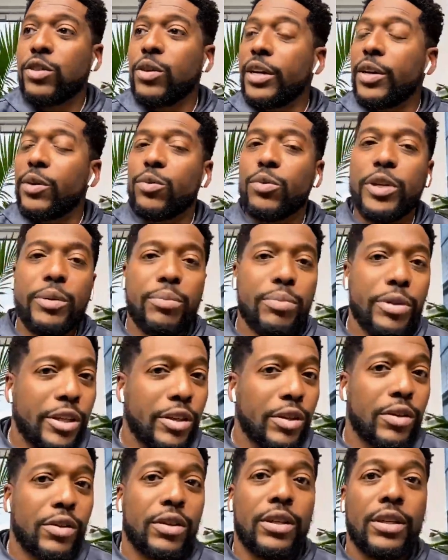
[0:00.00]
So I had to
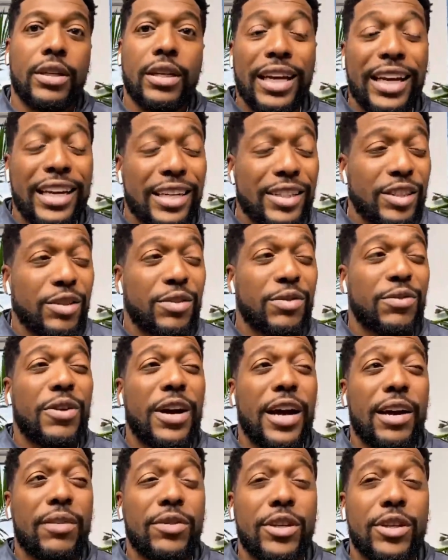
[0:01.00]
rebuild. And it took
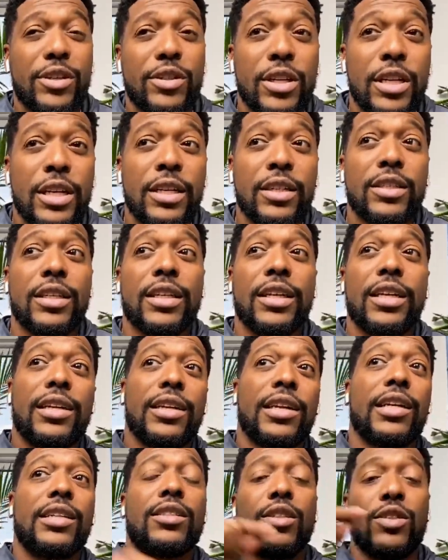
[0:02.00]
five years to
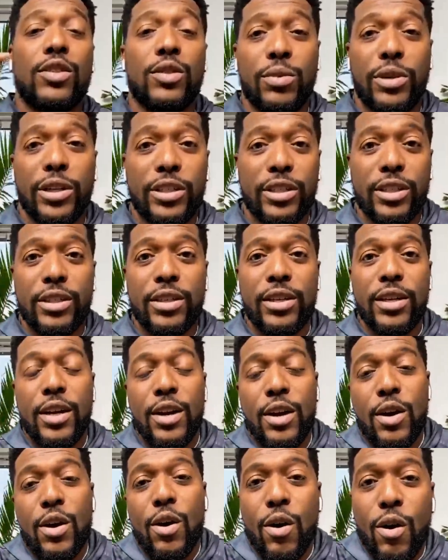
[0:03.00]
get in that situation
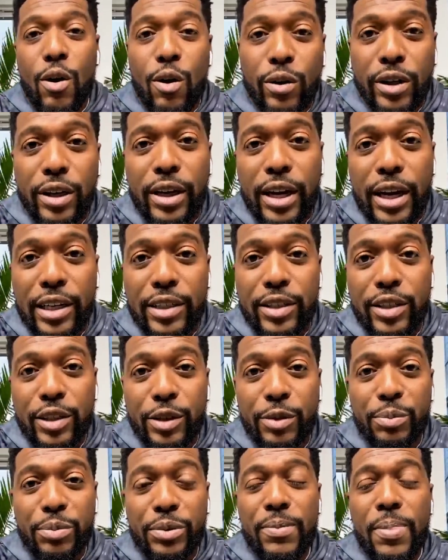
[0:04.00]
on the last
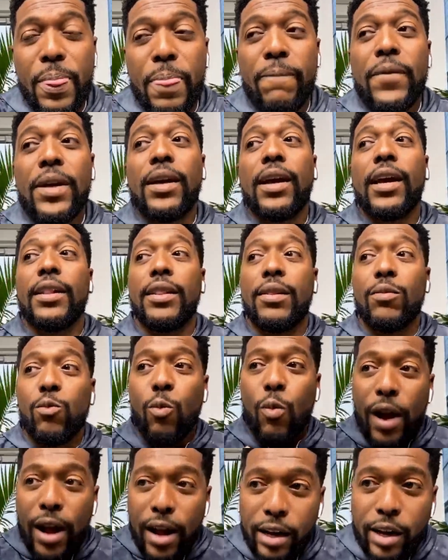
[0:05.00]
ship. And
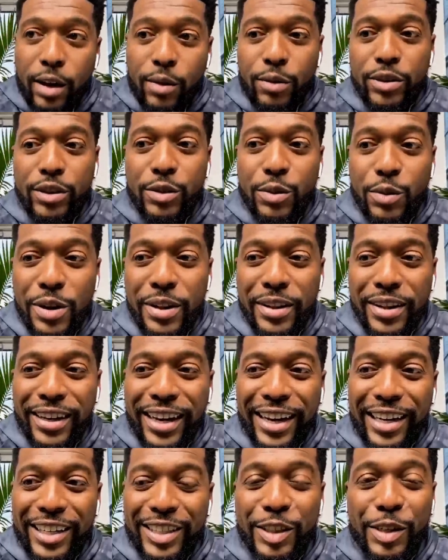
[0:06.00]
while I was doing
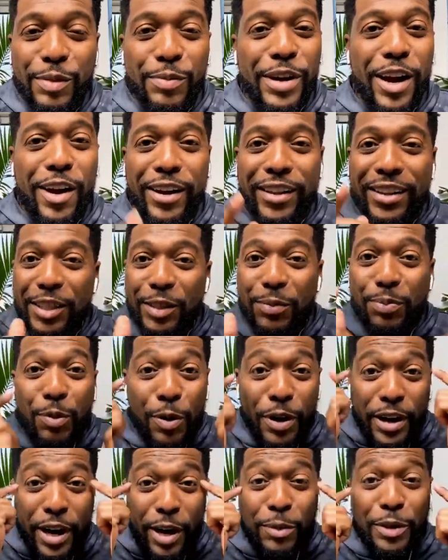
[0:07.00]
the last ship, now at this
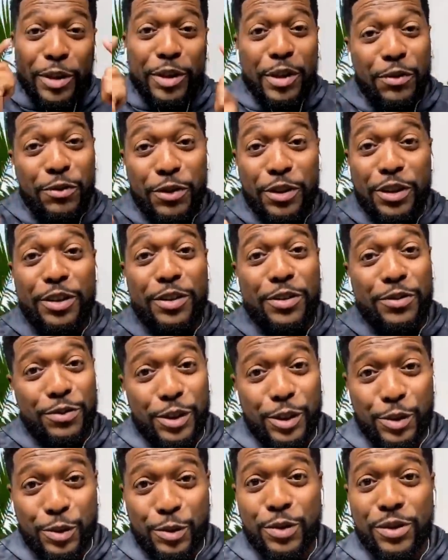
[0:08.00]
point, I'm a different
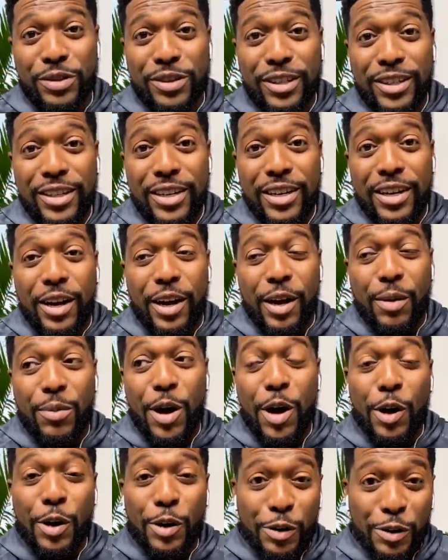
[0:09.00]
individual. Yeah.
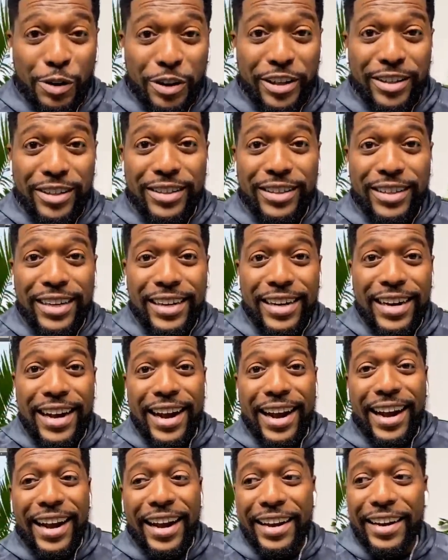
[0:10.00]
I'm hungry.
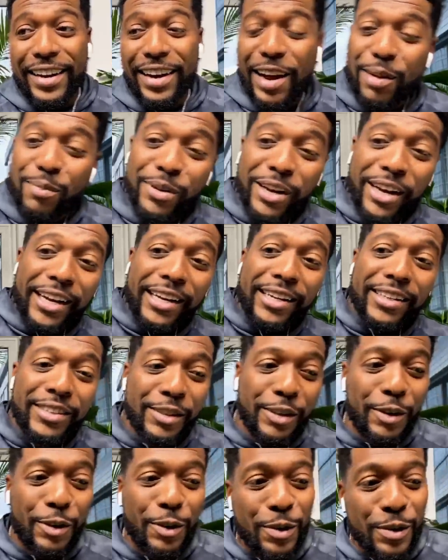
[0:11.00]
Yeah. And I'm like,
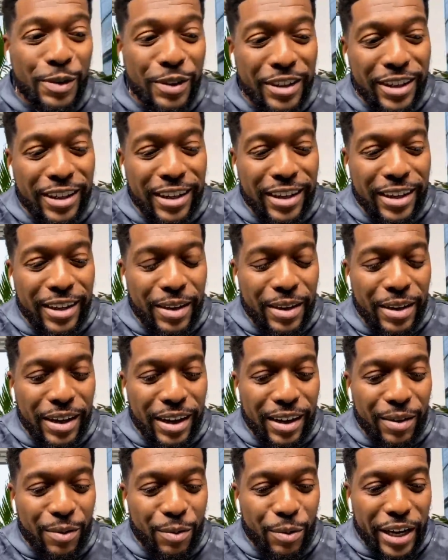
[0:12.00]
so
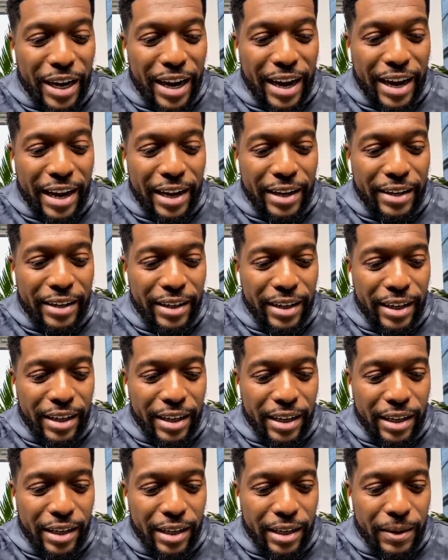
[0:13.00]
we had
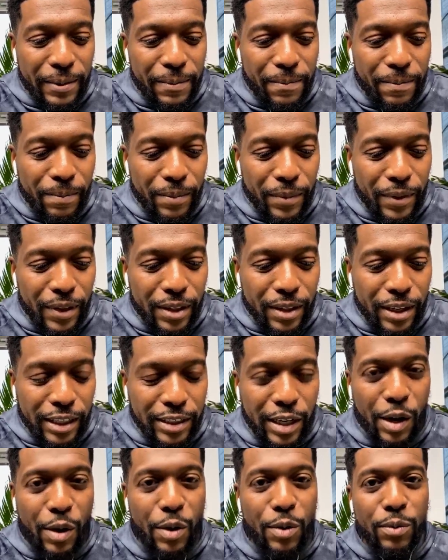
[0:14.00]
uh,
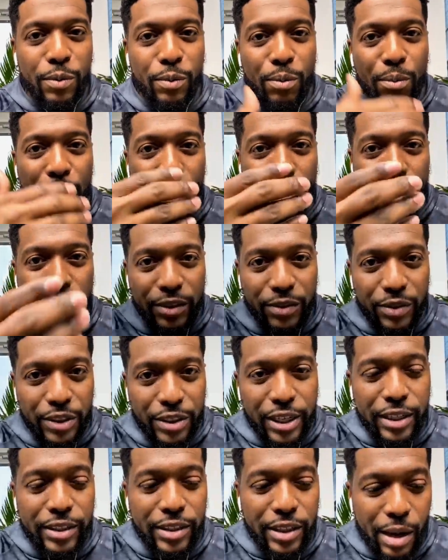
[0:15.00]
that's how Master
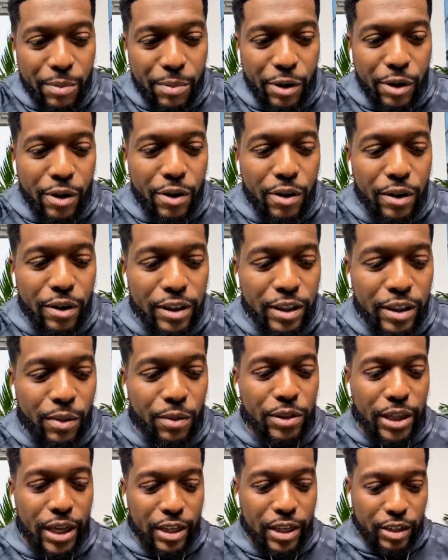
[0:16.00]
of Sex came along because
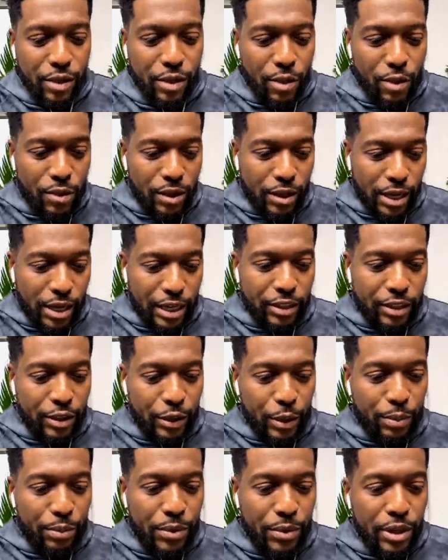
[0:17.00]
I was actually on the last
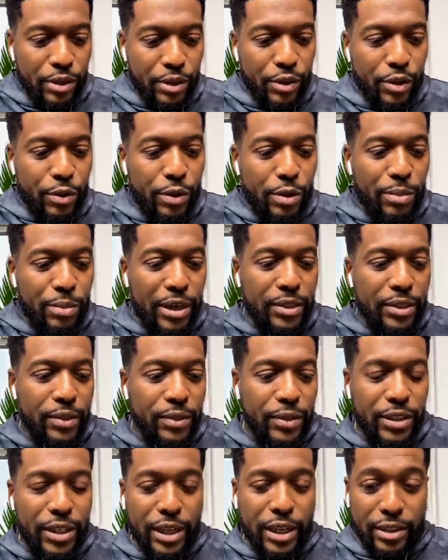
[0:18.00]
ship during
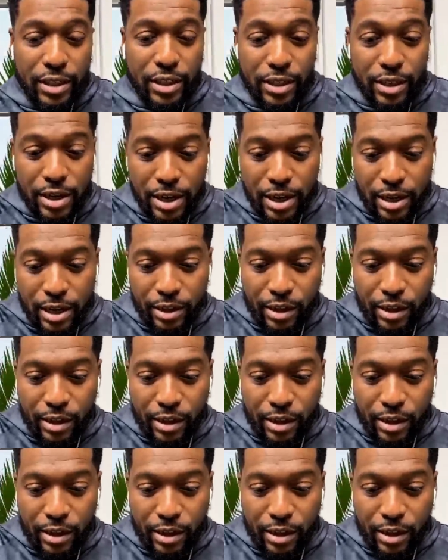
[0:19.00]
Master of Sex, and